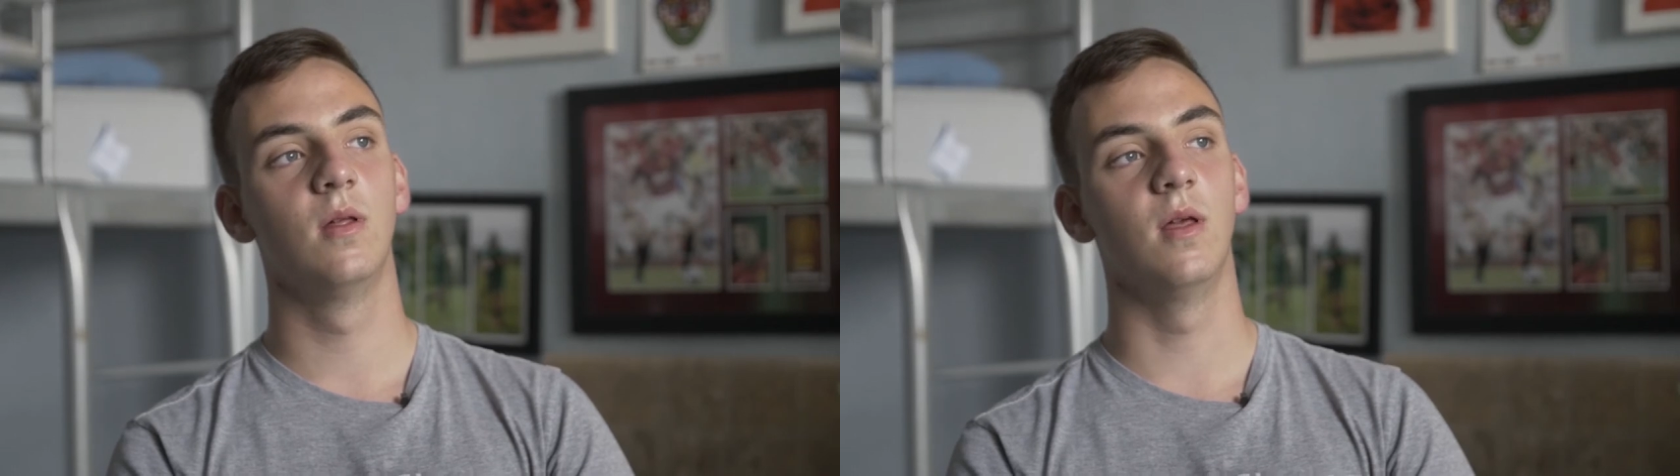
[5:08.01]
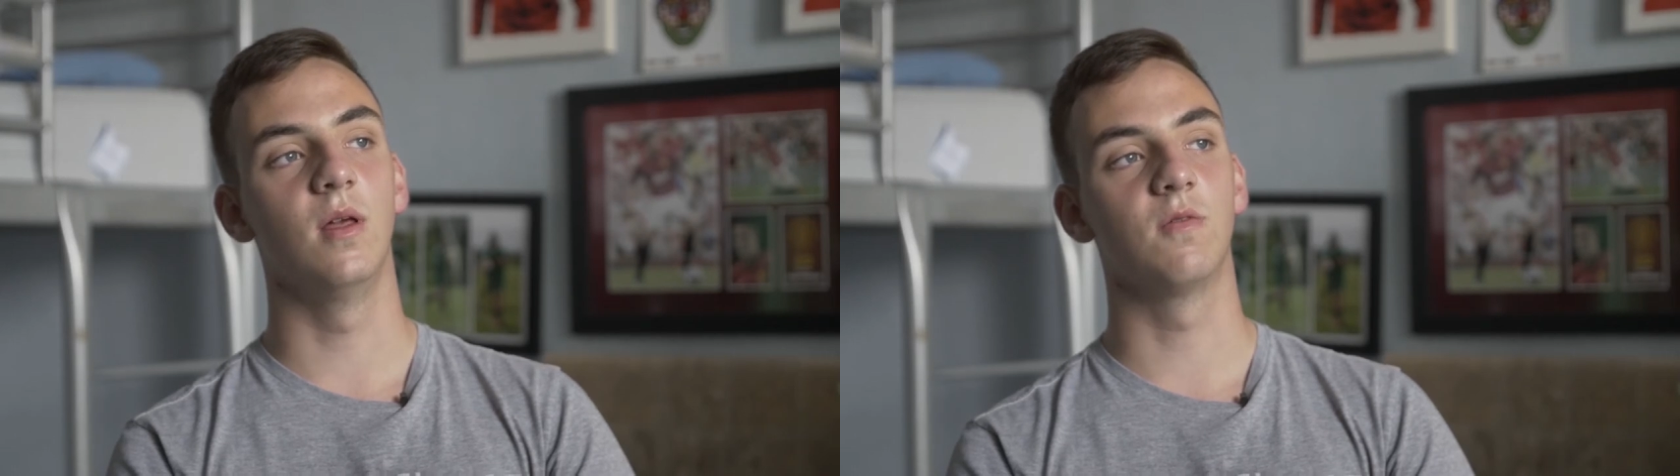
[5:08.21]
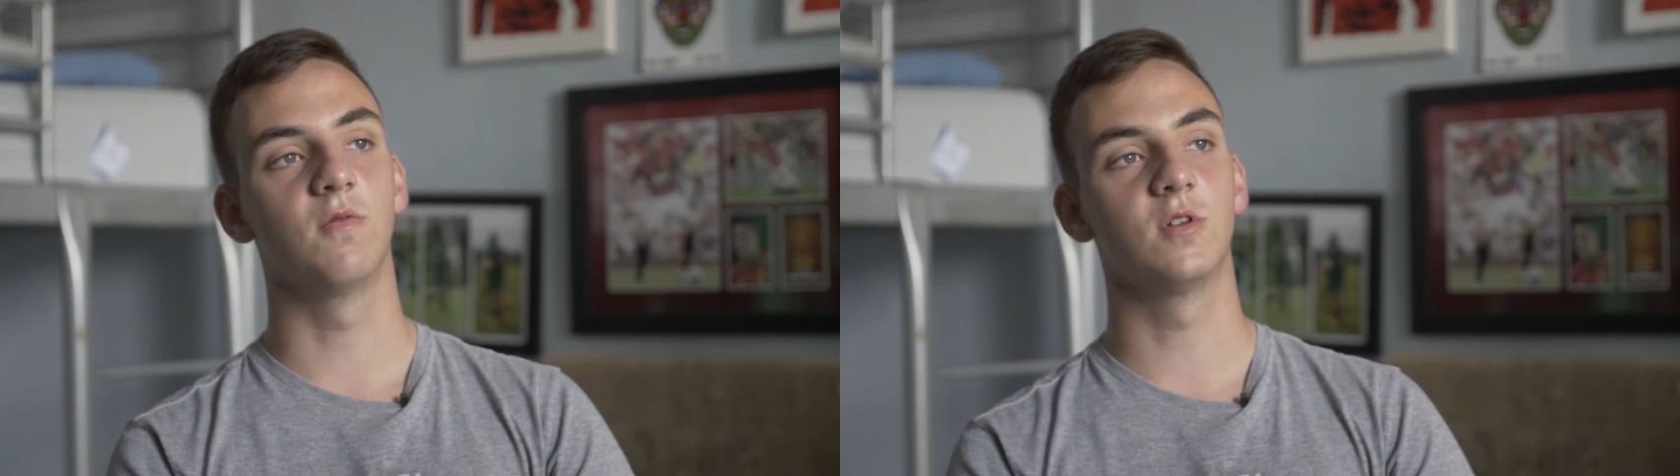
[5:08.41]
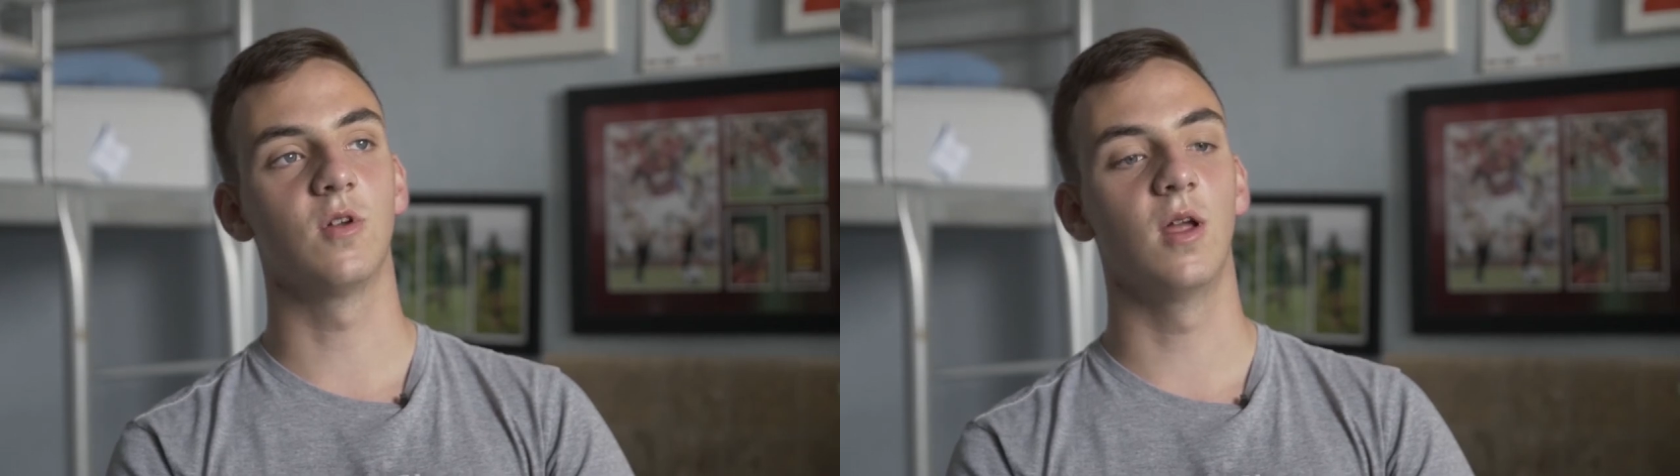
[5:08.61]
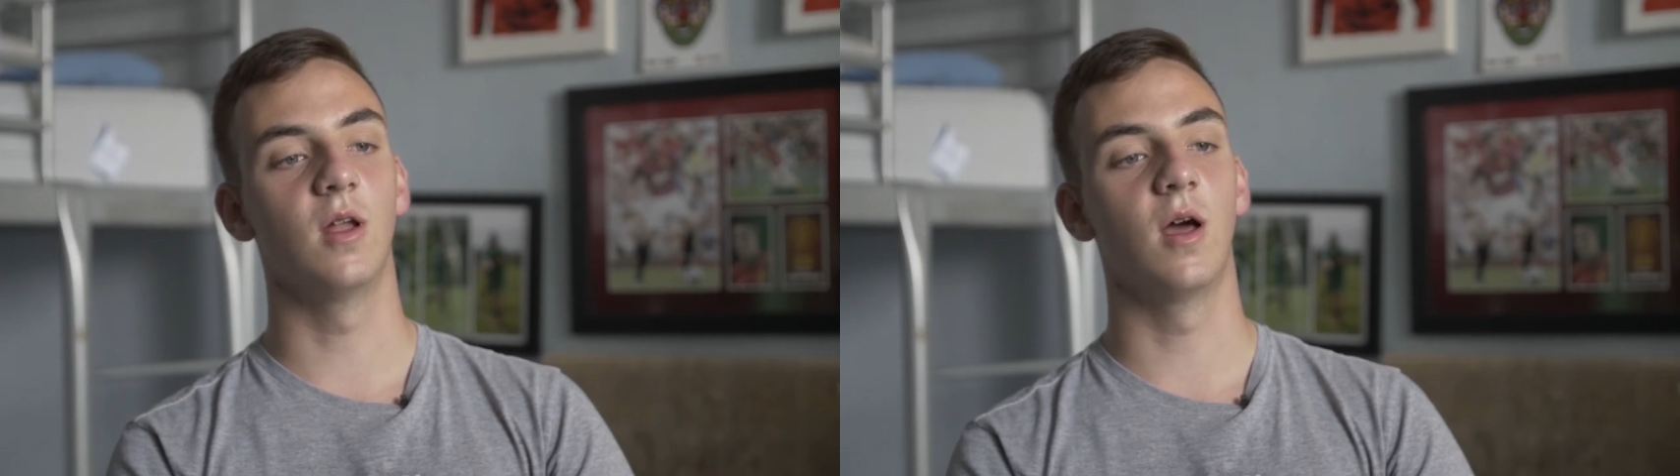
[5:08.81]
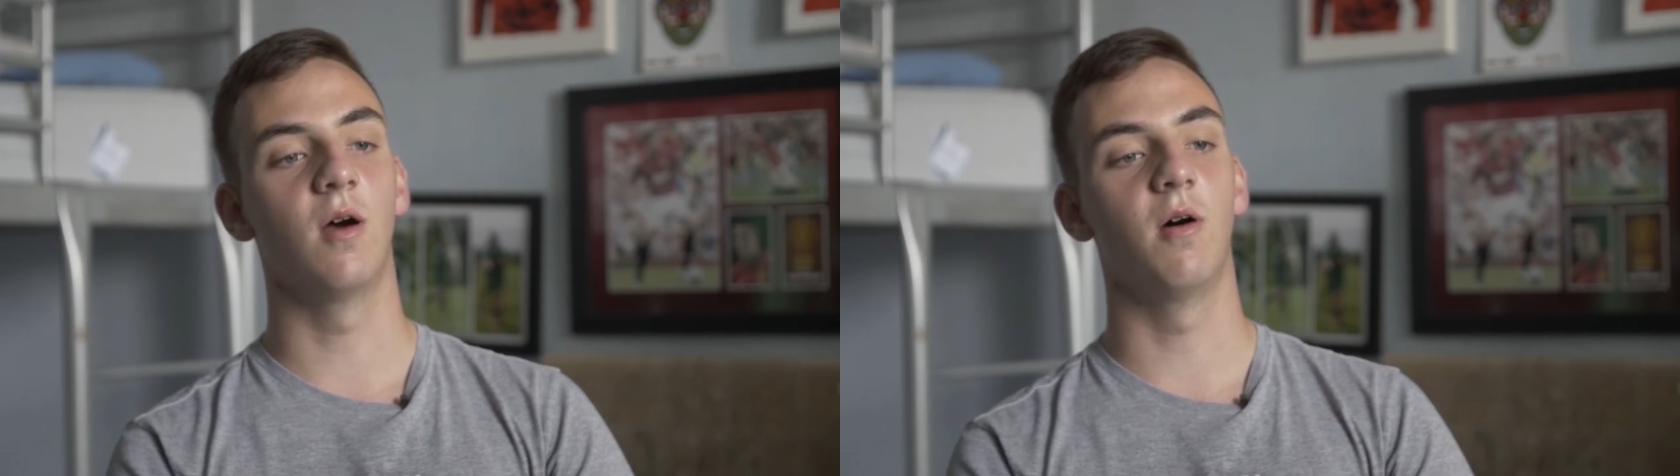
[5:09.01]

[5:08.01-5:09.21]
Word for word: it is frustrating now.